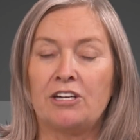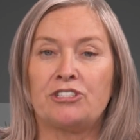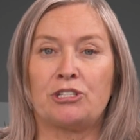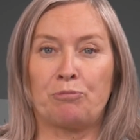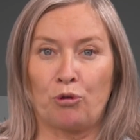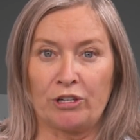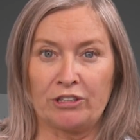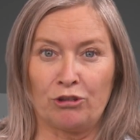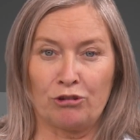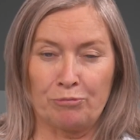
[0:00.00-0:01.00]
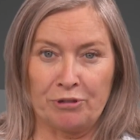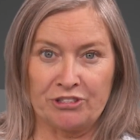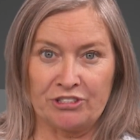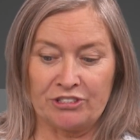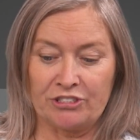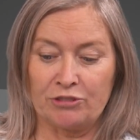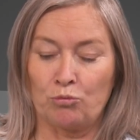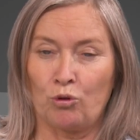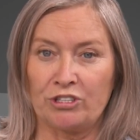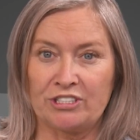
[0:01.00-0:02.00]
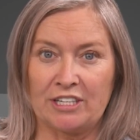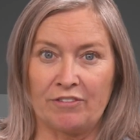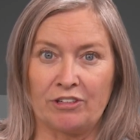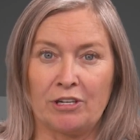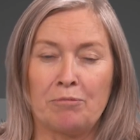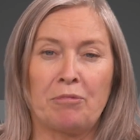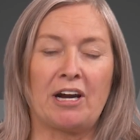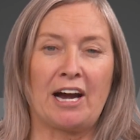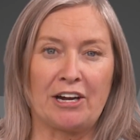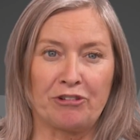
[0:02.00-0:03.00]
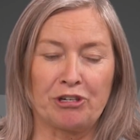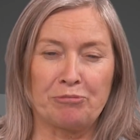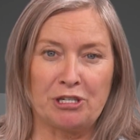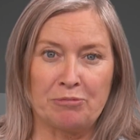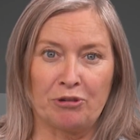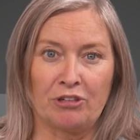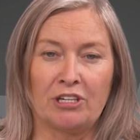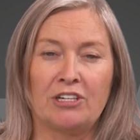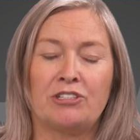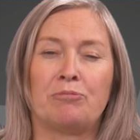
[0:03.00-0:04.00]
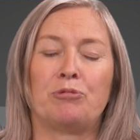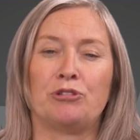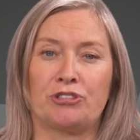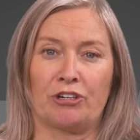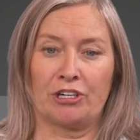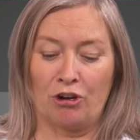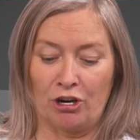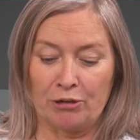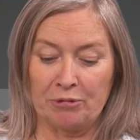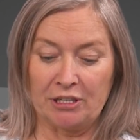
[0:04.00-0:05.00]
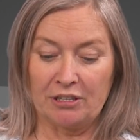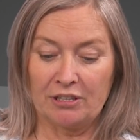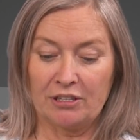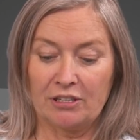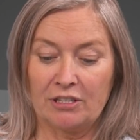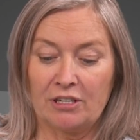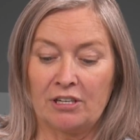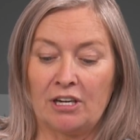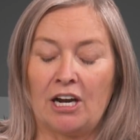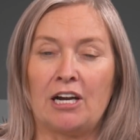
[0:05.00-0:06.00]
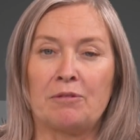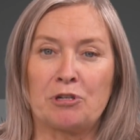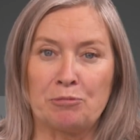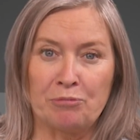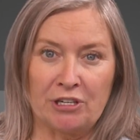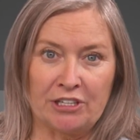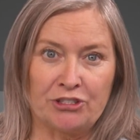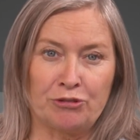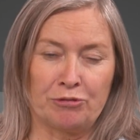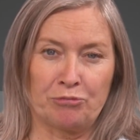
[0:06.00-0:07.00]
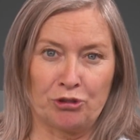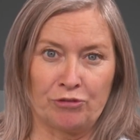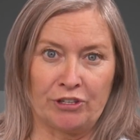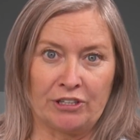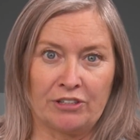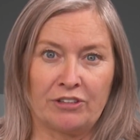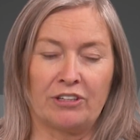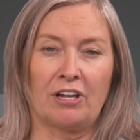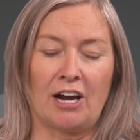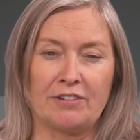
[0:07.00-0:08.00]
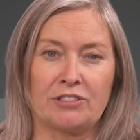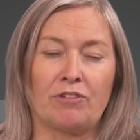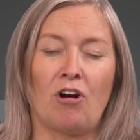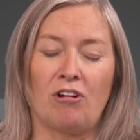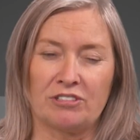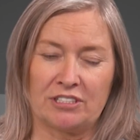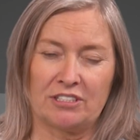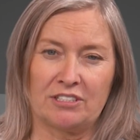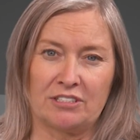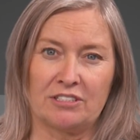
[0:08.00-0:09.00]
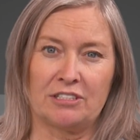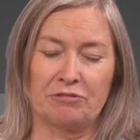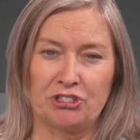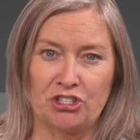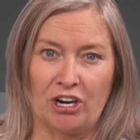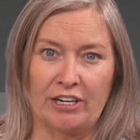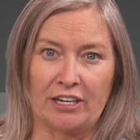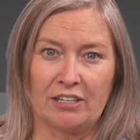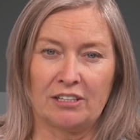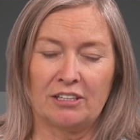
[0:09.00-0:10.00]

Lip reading: Supporting local businesses in Ward 7 by hiring people to boost our economy. I am committed to improving the lives of all citizens in Regina.